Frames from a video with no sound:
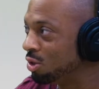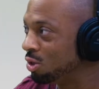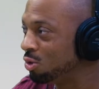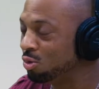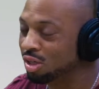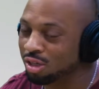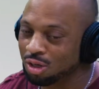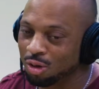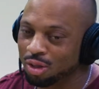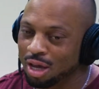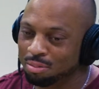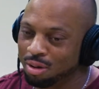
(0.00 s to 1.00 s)
you didn't know
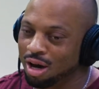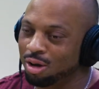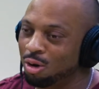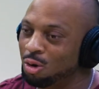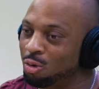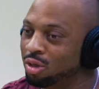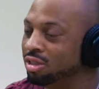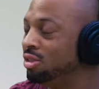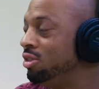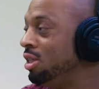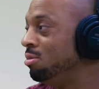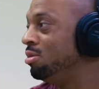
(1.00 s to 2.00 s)
that pothole was as
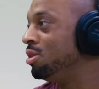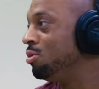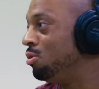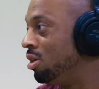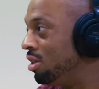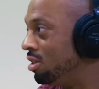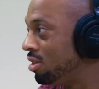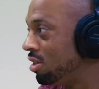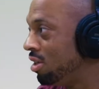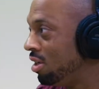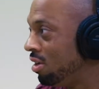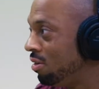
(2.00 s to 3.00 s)
deep as it was. Right.